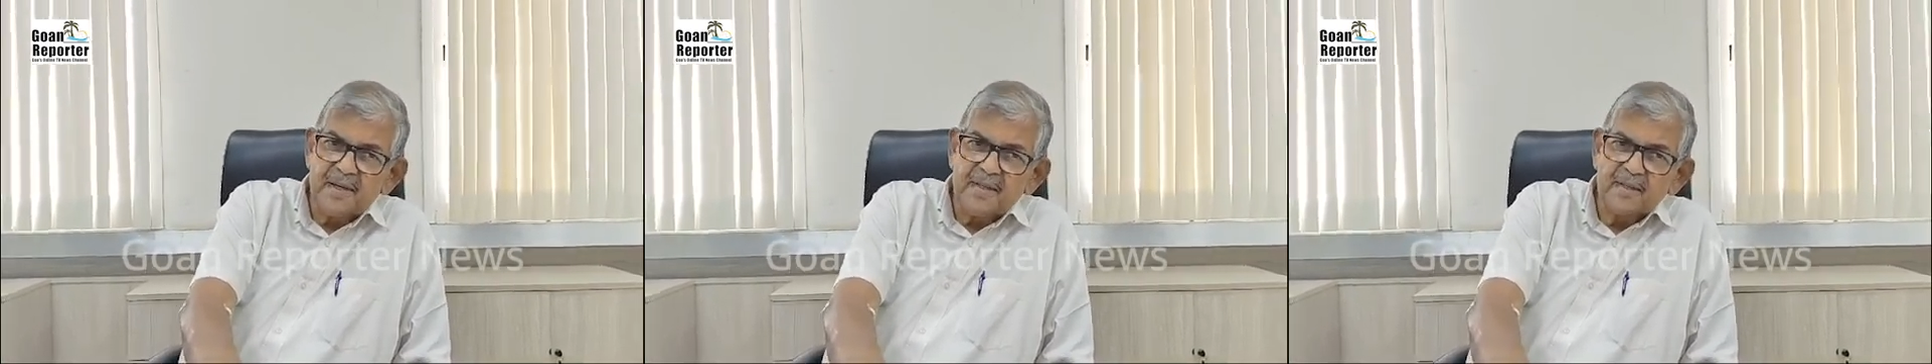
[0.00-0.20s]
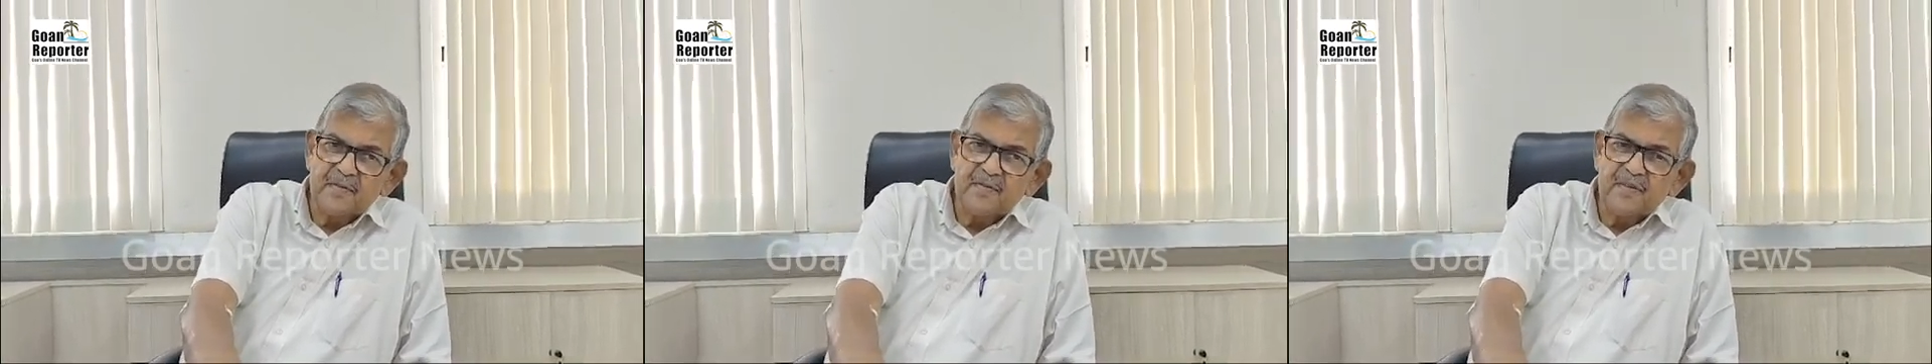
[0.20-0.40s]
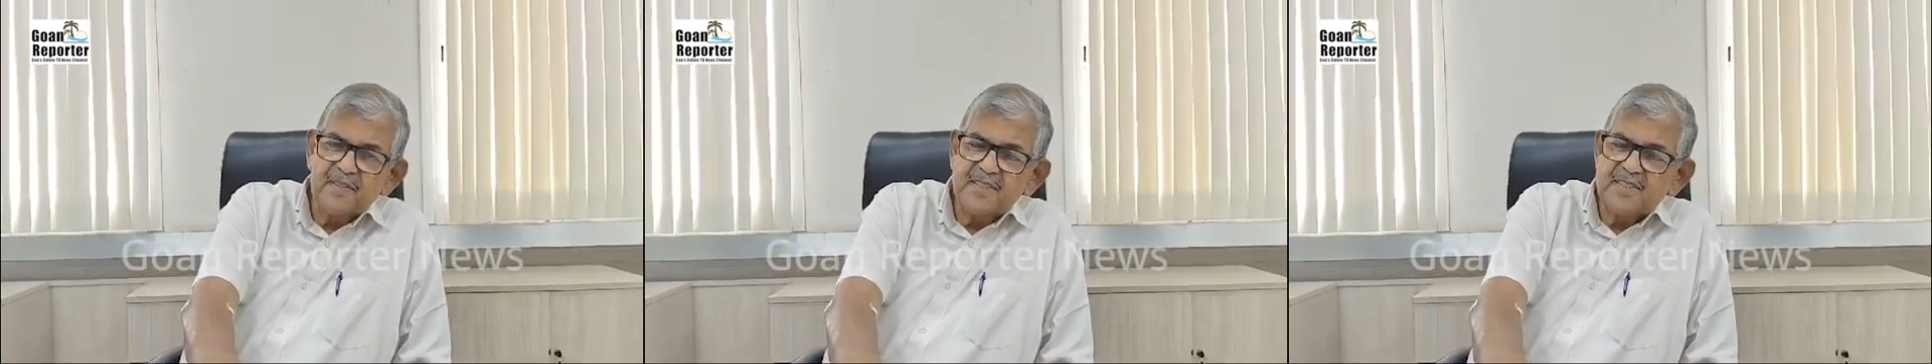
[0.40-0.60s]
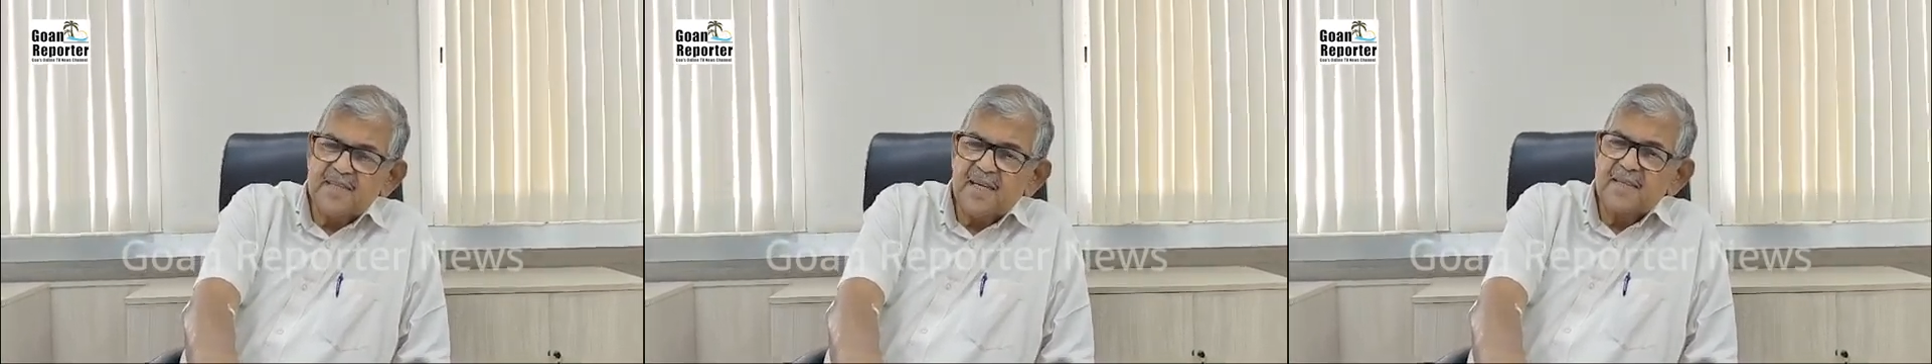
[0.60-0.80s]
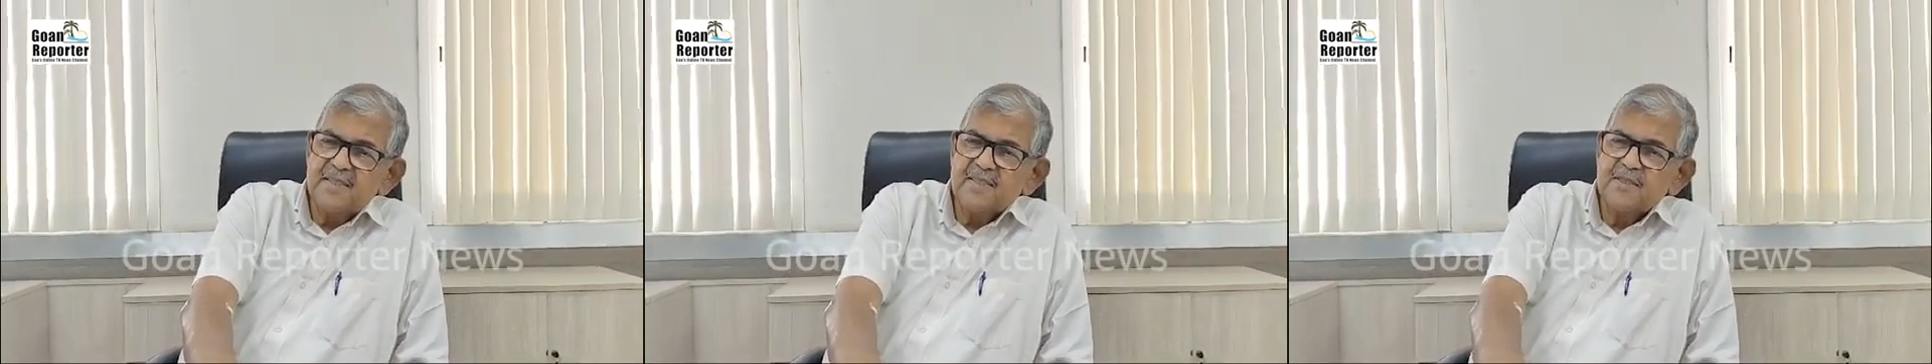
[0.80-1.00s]
And the first
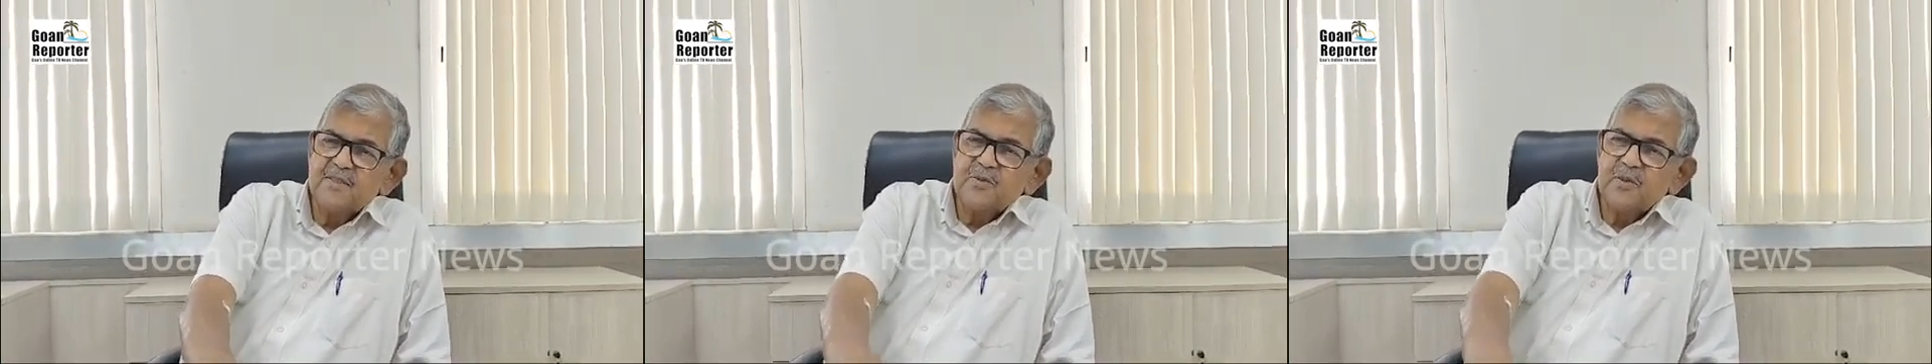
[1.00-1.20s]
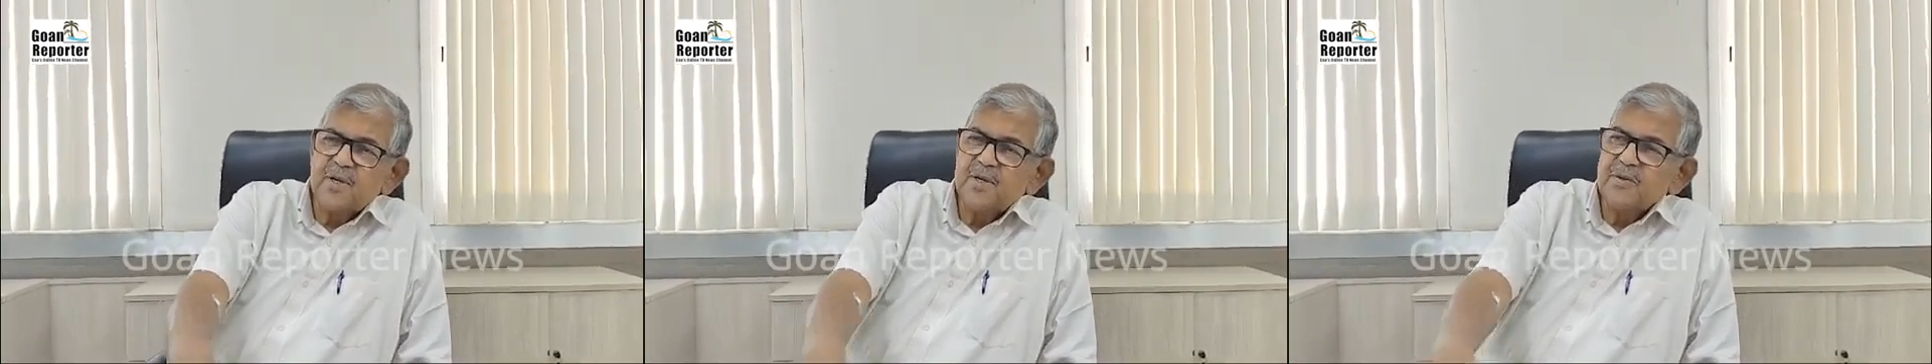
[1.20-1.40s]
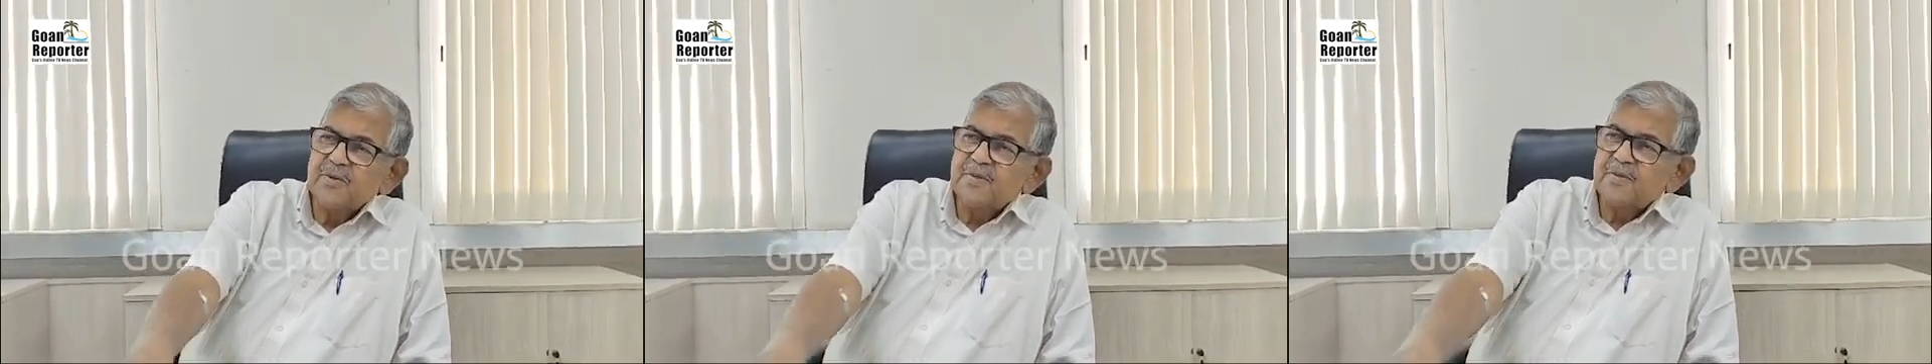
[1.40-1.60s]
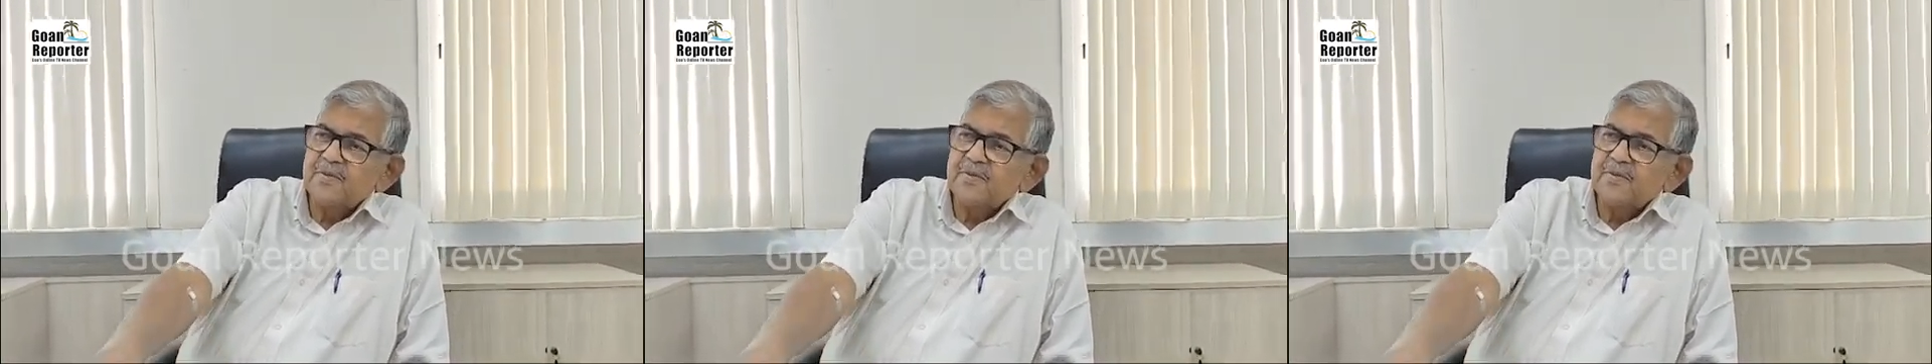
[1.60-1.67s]
challenge is to get